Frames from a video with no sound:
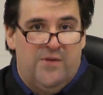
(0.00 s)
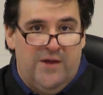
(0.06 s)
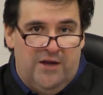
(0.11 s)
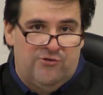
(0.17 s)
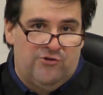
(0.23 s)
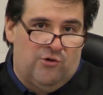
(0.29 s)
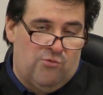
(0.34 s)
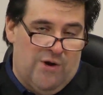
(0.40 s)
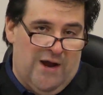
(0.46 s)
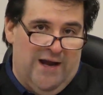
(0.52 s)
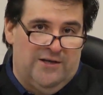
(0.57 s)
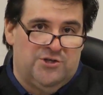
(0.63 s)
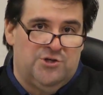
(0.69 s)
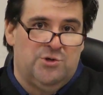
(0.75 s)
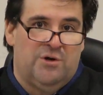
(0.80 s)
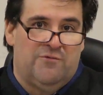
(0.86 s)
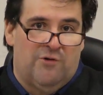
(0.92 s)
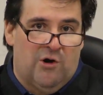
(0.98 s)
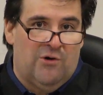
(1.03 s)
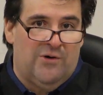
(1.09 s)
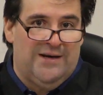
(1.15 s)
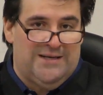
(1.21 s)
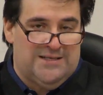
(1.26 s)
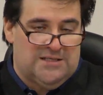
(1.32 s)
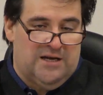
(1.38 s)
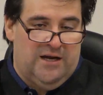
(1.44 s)
These are rights you have
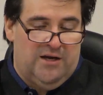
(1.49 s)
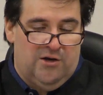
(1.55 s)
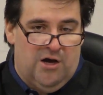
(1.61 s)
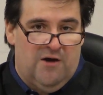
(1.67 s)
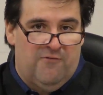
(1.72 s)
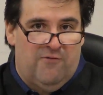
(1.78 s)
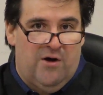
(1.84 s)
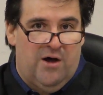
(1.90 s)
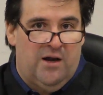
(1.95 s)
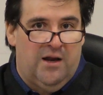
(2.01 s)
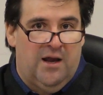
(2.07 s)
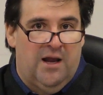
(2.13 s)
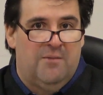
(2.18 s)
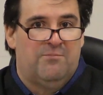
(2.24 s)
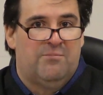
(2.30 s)
already signed off on